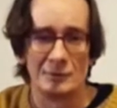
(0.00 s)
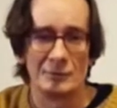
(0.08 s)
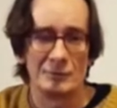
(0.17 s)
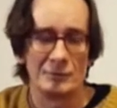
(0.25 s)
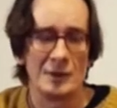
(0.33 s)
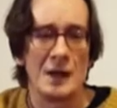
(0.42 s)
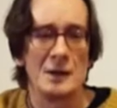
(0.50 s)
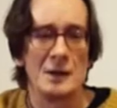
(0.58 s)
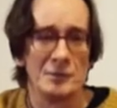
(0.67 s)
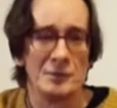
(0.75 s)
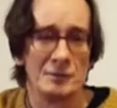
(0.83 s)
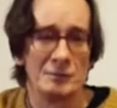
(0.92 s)
There's
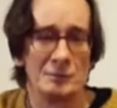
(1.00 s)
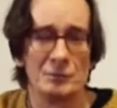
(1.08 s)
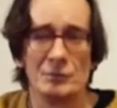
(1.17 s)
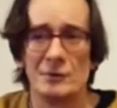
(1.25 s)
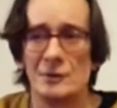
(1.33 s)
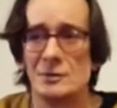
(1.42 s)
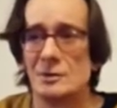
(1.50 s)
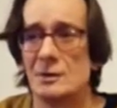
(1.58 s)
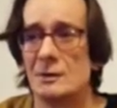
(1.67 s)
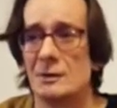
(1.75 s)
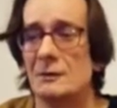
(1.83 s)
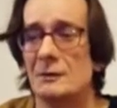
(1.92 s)
elements of
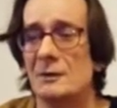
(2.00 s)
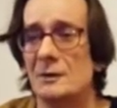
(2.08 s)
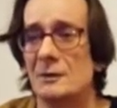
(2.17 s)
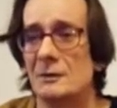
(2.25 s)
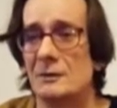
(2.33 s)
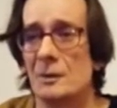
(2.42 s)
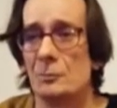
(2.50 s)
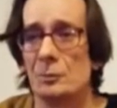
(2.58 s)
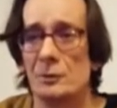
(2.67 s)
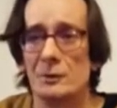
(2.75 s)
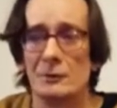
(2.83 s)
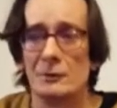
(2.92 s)
improvisation in
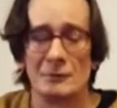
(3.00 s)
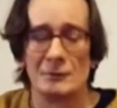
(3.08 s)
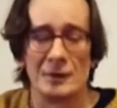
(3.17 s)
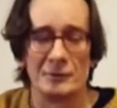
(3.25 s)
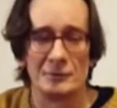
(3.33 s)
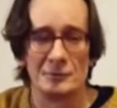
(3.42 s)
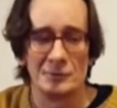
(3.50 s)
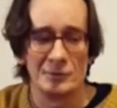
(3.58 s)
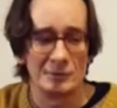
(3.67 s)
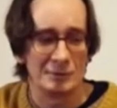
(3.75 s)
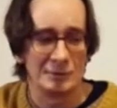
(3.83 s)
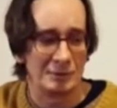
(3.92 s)
contemporary classical
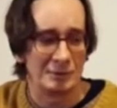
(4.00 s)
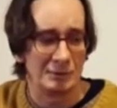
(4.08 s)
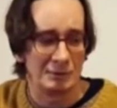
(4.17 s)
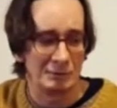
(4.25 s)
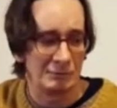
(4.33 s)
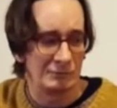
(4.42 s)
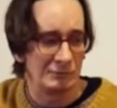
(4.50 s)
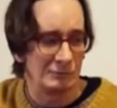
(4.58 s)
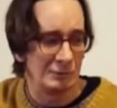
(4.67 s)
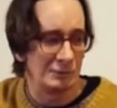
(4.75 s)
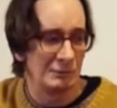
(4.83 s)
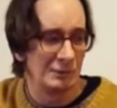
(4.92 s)
music, and then
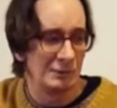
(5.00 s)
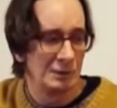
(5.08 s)
also in